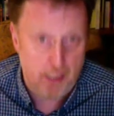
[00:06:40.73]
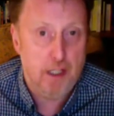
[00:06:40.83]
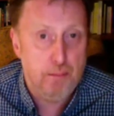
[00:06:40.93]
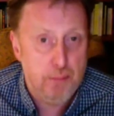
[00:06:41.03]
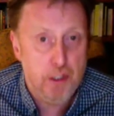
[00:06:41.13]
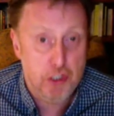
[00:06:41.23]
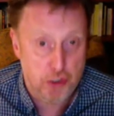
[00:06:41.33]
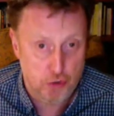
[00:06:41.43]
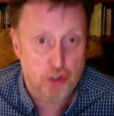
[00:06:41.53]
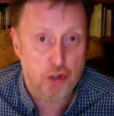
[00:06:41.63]
Uh,
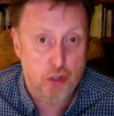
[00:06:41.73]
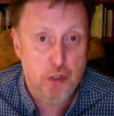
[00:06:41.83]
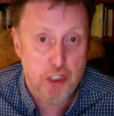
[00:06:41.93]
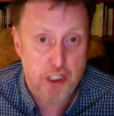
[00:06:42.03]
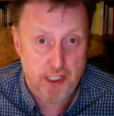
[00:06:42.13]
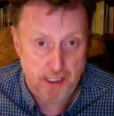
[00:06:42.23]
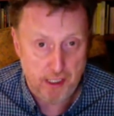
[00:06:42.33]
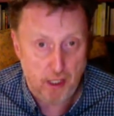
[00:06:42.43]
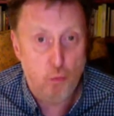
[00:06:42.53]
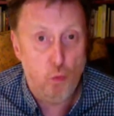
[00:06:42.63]
personal scrutiny
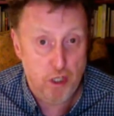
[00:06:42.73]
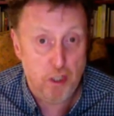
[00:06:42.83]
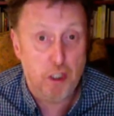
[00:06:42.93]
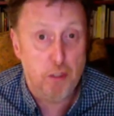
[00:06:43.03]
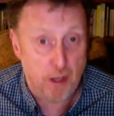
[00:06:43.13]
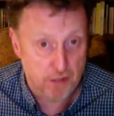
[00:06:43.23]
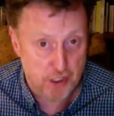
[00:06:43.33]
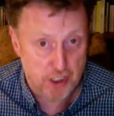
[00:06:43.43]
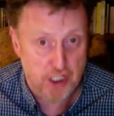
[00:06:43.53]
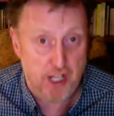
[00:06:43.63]
and work upon the
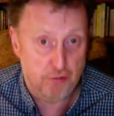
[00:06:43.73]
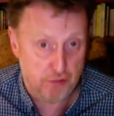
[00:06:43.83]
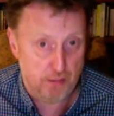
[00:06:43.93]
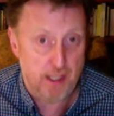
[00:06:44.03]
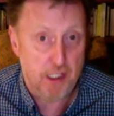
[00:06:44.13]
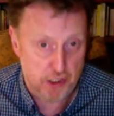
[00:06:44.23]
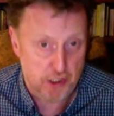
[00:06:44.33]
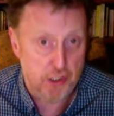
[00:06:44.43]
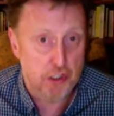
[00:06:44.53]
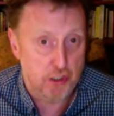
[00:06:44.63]
self to make us
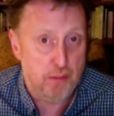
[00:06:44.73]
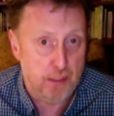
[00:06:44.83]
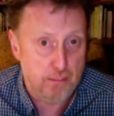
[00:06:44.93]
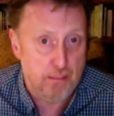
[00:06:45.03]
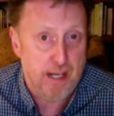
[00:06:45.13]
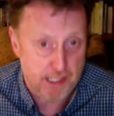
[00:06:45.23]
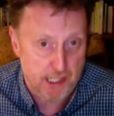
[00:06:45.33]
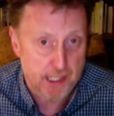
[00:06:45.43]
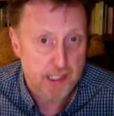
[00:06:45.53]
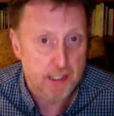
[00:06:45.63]
into something
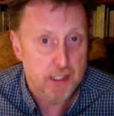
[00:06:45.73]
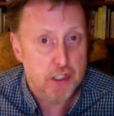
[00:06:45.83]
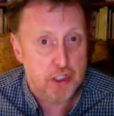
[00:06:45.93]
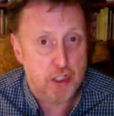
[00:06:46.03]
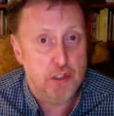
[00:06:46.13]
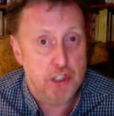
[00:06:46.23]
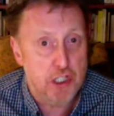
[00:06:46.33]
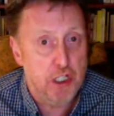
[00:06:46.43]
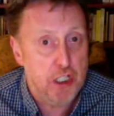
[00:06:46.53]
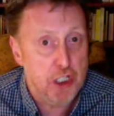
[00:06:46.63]
better. So it
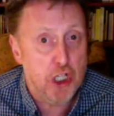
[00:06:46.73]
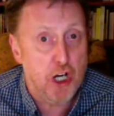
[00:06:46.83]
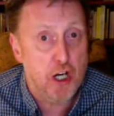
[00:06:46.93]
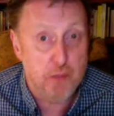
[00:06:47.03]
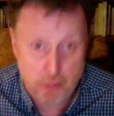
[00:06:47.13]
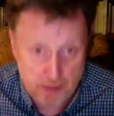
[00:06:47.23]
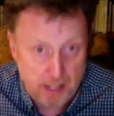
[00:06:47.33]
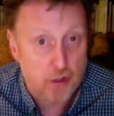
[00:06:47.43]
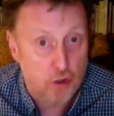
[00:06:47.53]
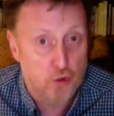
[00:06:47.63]
certainly chimes with
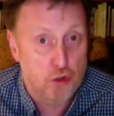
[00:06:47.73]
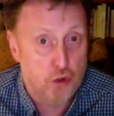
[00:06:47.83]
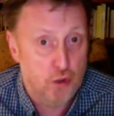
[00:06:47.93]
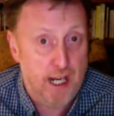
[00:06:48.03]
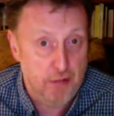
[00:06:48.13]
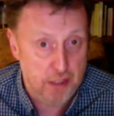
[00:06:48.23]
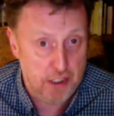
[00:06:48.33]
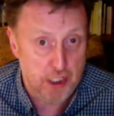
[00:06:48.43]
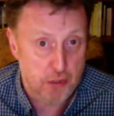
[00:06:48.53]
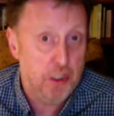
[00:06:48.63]
that cultural
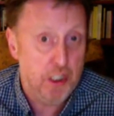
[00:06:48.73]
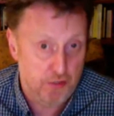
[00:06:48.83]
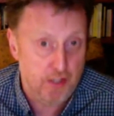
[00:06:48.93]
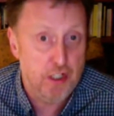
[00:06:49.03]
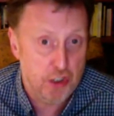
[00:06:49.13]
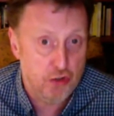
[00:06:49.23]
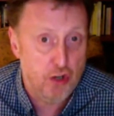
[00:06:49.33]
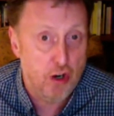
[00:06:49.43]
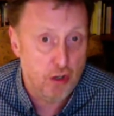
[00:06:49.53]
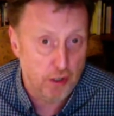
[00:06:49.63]
heritage, which is very
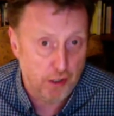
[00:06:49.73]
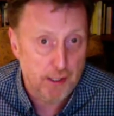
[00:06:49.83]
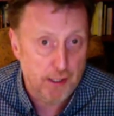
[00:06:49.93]
strong.